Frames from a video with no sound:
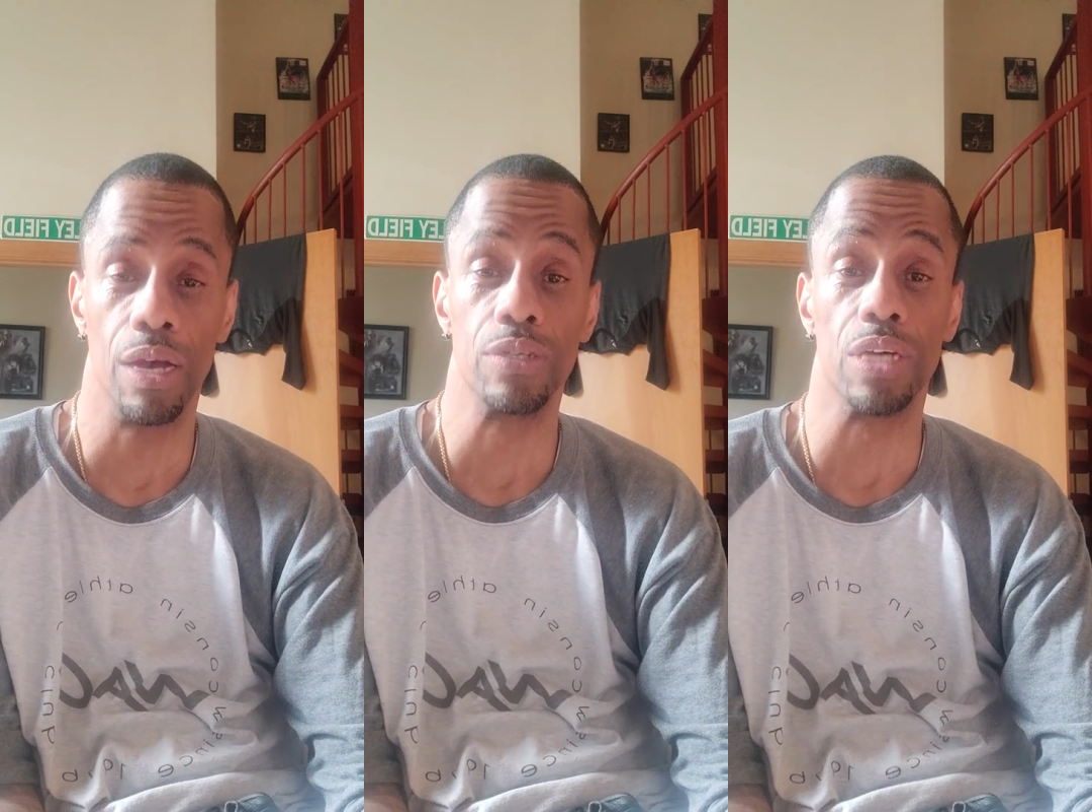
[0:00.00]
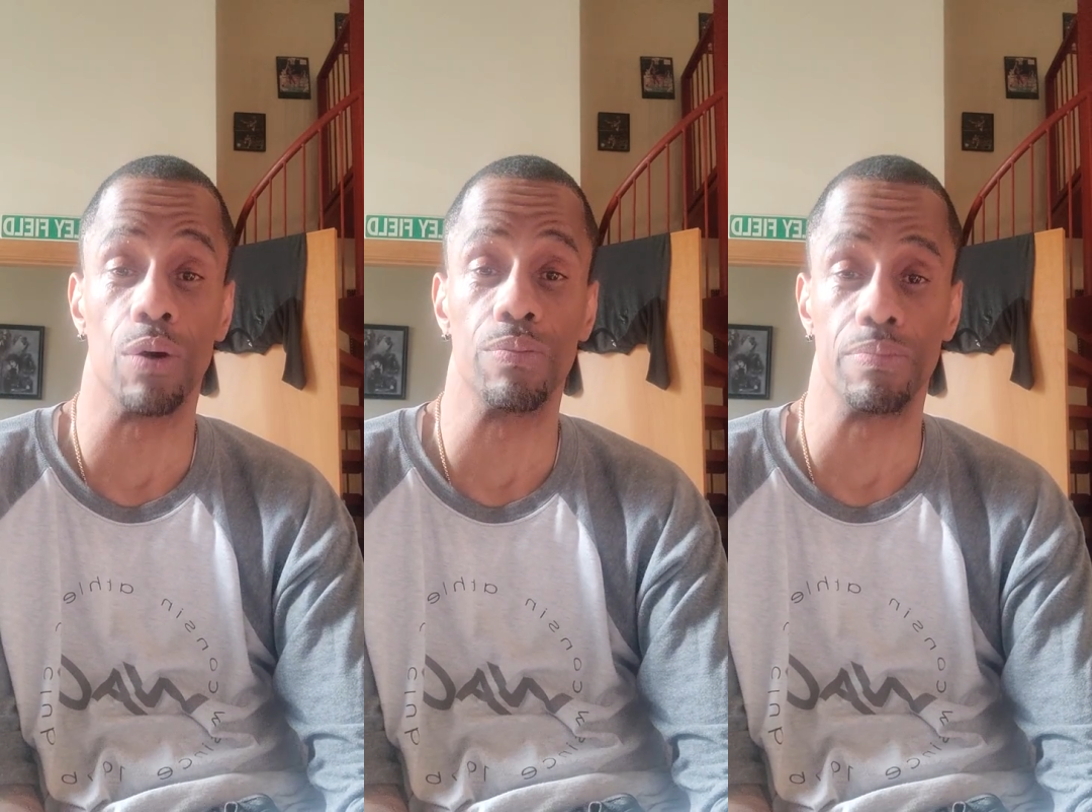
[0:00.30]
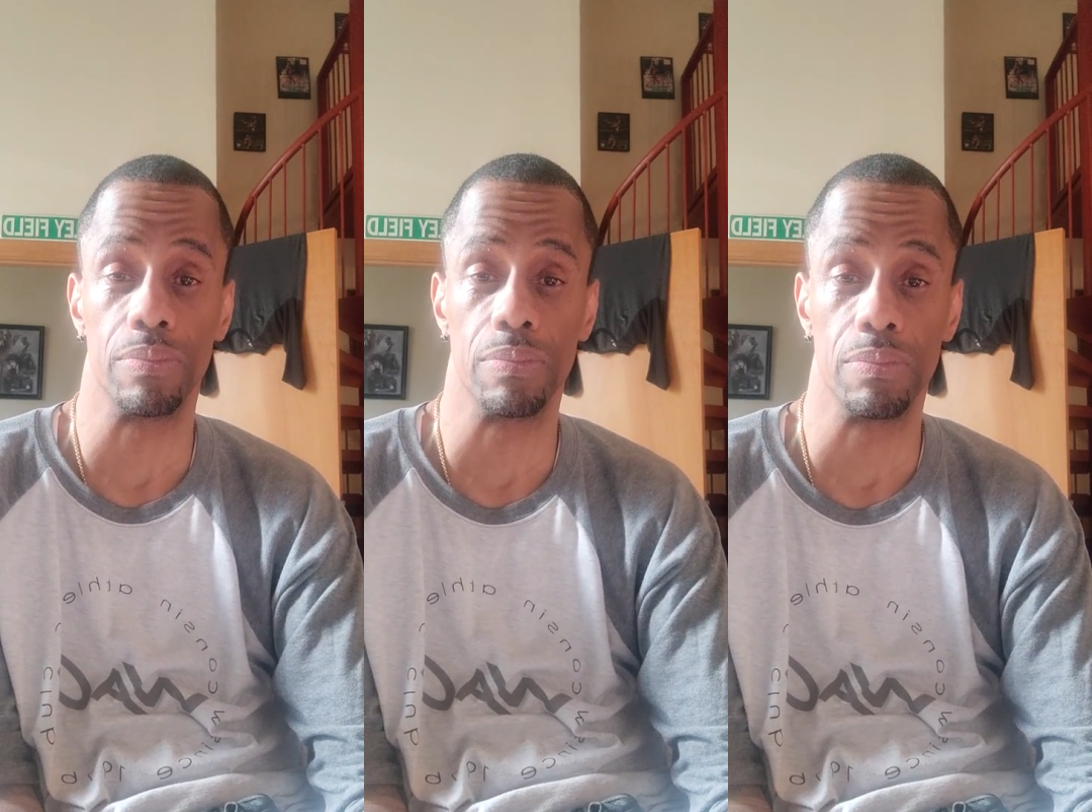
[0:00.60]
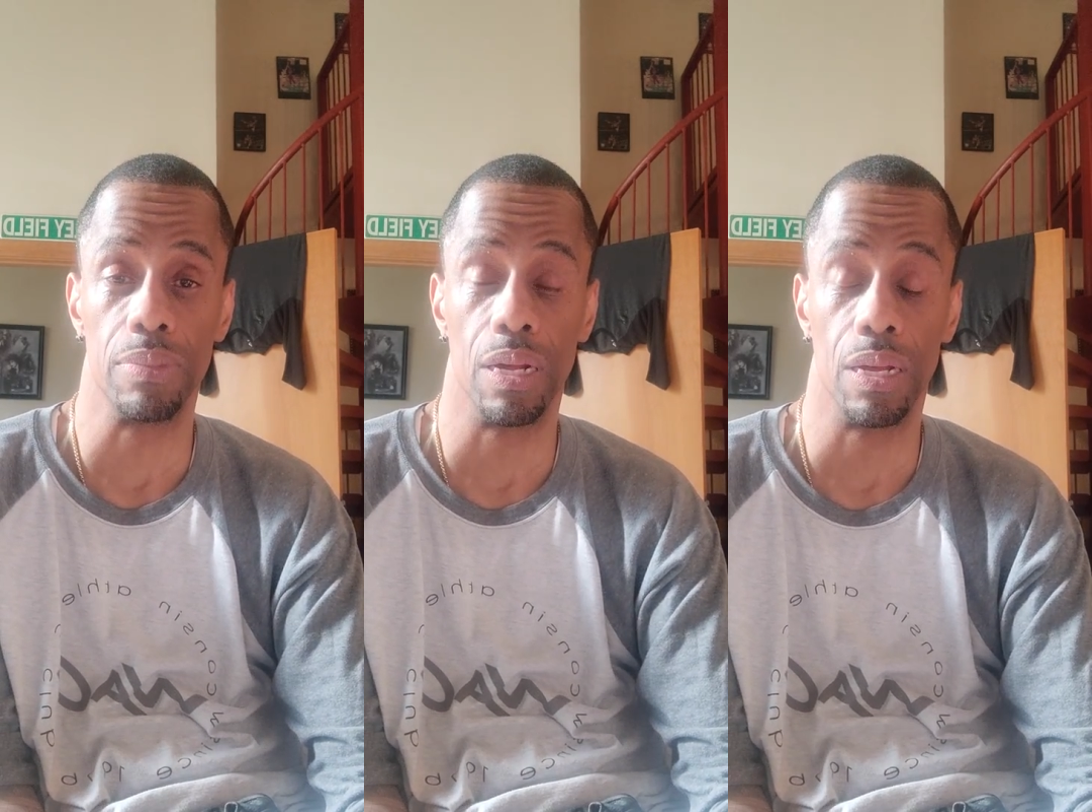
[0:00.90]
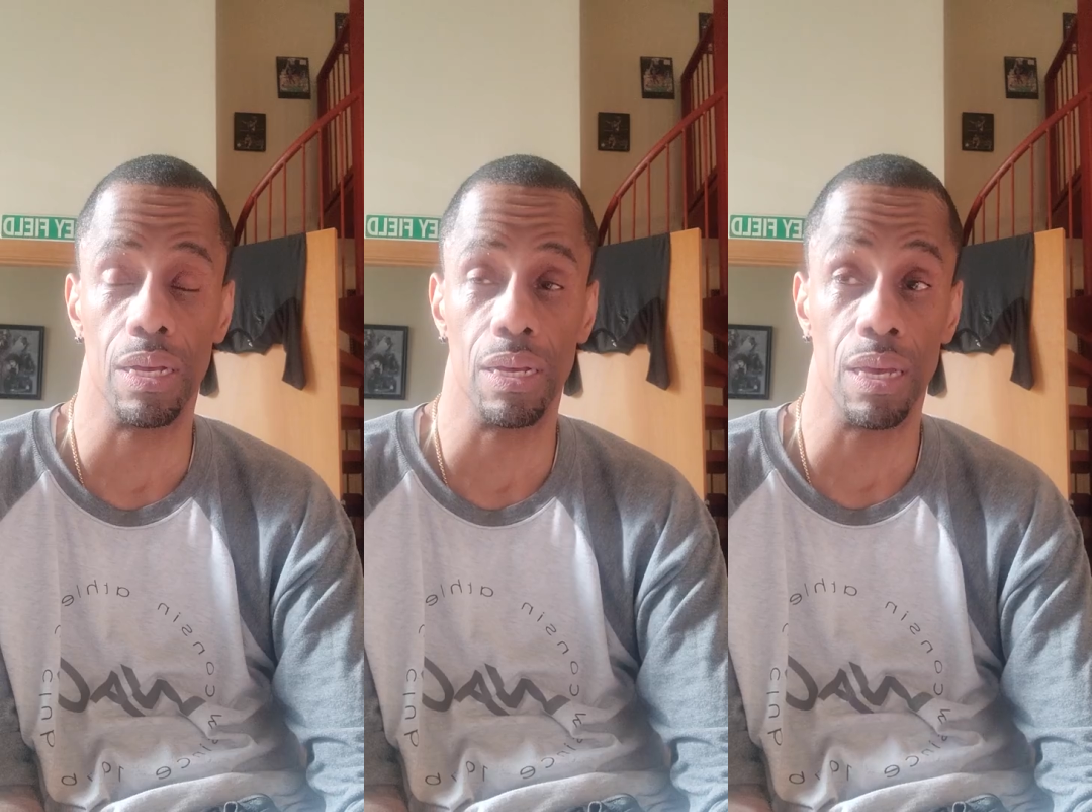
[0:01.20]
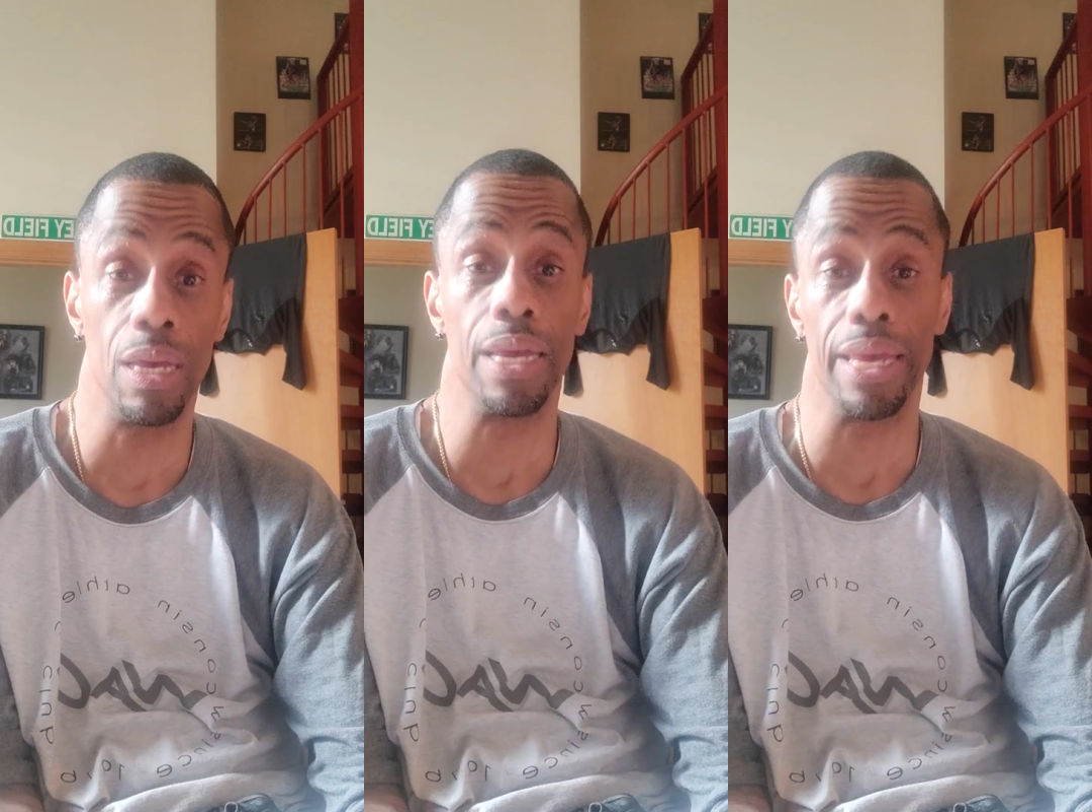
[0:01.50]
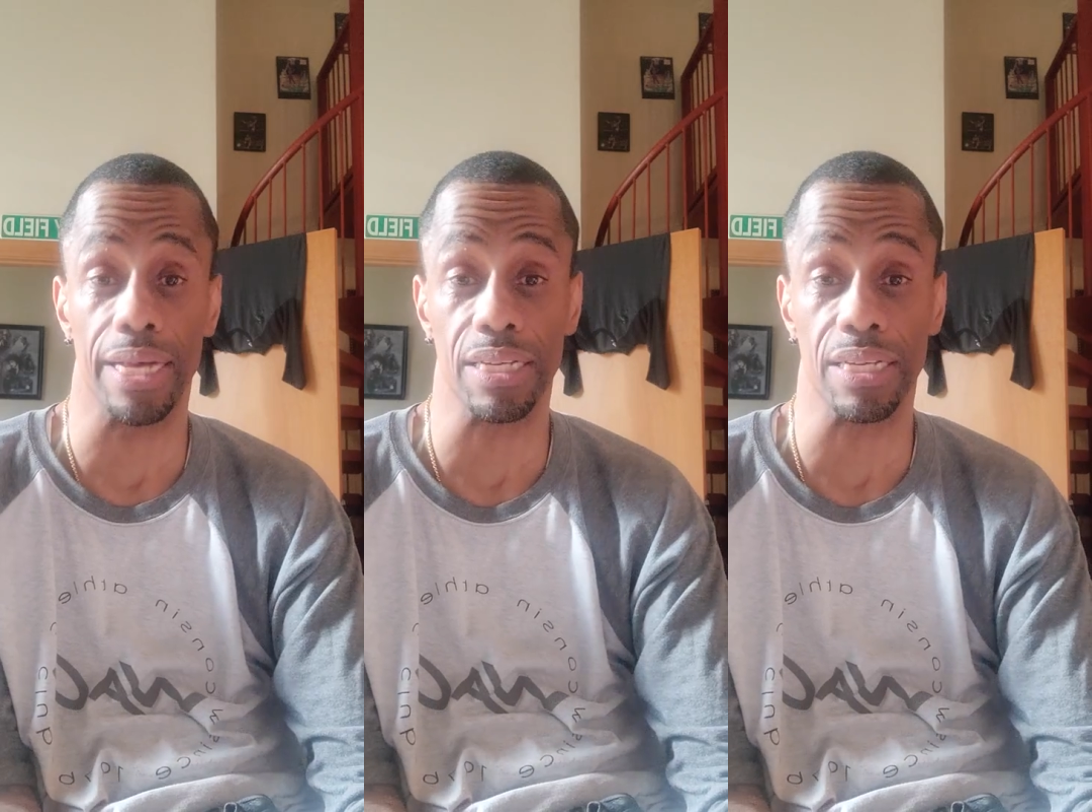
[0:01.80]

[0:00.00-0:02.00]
So, yes,